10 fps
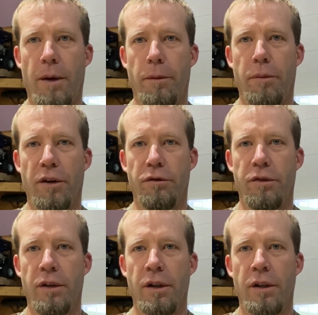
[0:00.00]
above
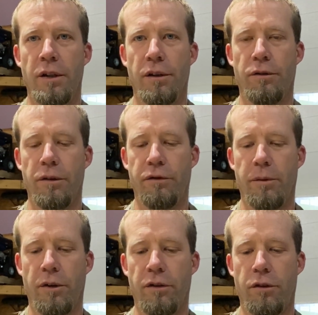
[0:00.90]
here if
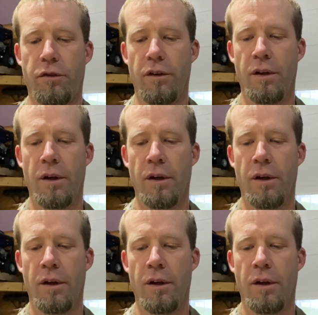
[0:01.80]
anybody's interested.